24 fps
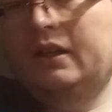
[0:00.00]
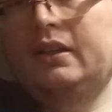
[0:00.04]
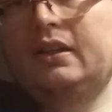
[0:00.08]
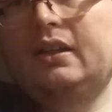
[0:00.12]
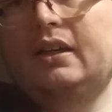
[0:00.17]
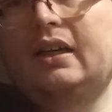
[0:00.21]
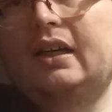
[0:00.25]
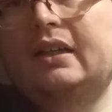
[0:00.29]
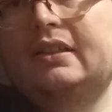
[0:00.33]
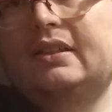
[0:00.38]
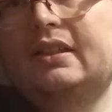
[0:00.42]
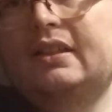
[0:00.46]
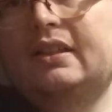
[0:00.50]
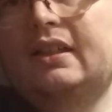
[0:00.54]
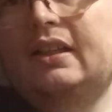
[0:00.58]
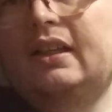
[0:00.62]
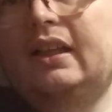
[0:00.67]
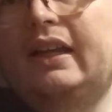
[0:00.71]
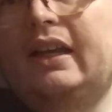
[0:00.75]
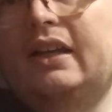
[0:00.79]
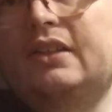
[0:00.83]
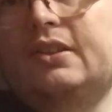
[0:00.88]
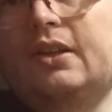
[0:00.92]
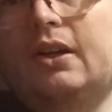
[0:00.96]
does is it
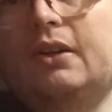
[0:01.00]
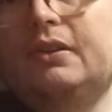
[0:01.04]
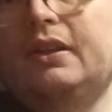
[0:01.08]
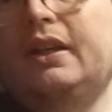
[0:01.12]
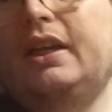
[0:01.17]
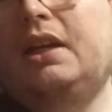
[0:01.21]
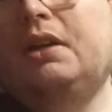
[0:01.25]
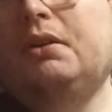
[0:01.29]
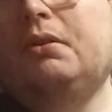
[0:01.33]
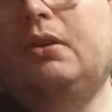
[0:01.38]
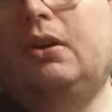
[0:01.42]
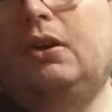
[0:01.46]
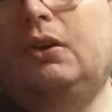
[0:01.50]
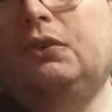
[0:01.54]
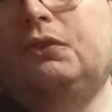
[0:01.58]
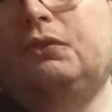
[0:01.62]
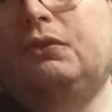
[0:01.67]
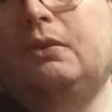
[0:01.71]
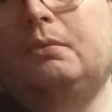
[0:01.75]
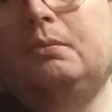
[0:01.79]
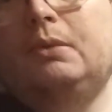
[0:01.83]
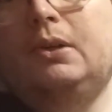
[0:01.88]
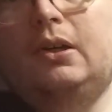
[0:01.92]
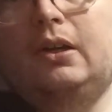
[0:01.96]
allows all the heroes
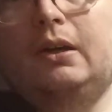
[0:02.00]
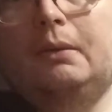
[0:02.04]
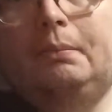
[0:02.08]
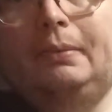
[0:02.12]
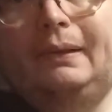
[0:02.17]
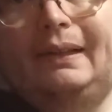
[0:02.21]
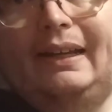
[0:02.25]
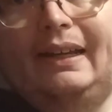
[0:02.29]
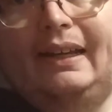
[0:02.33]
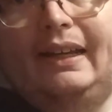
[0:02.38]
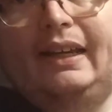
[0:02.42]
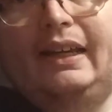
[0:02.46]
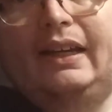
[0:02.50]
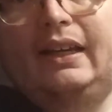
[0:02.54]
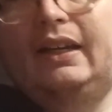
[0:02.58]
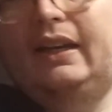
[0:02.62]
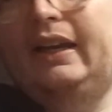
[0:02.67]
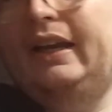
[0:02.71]
from Dark Plague